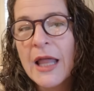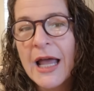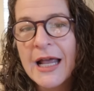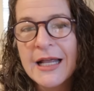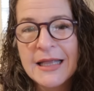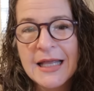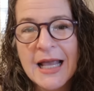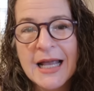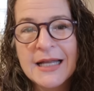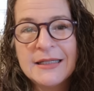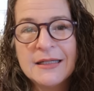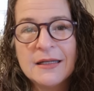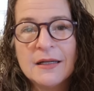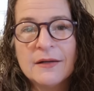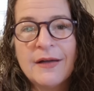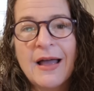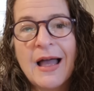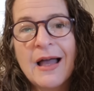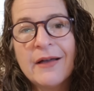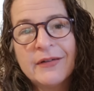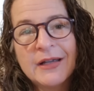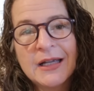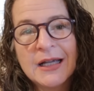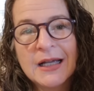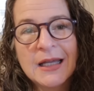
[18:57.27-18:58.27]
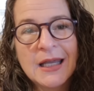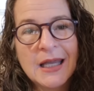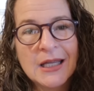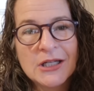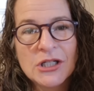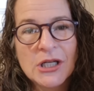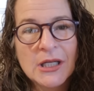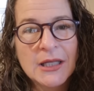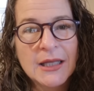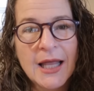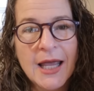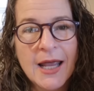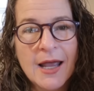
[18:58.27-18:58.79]
like the idea of having a
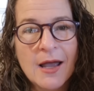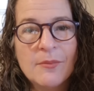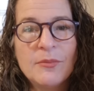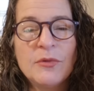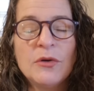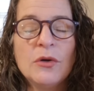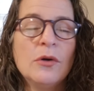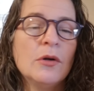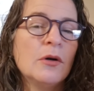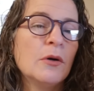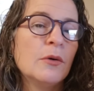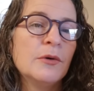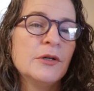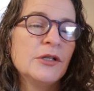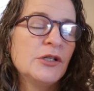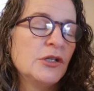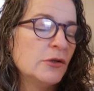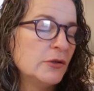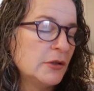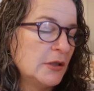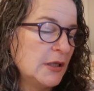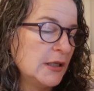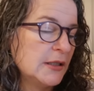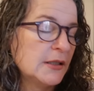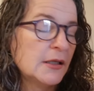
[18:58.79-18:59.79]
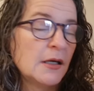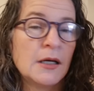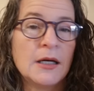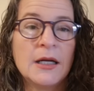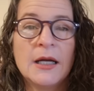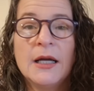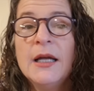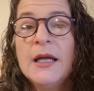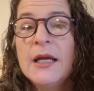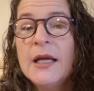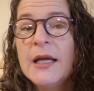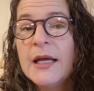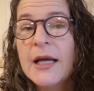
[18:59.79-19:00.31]
kitchen lamp, you can always use this on
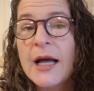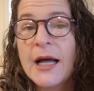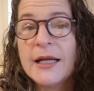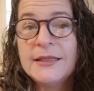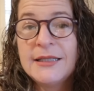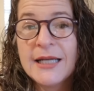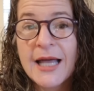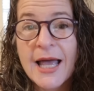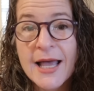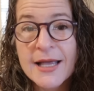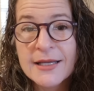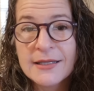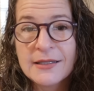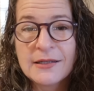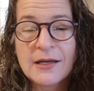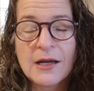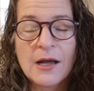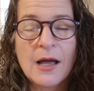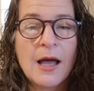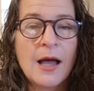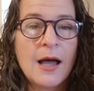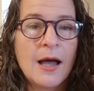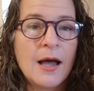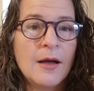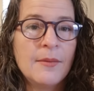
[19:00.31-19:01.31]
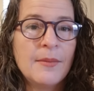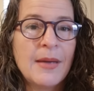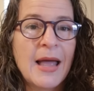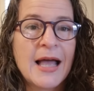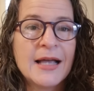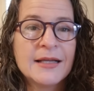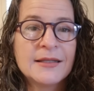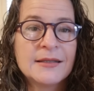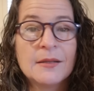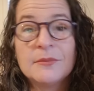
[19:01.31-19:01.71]
a, a desk um, as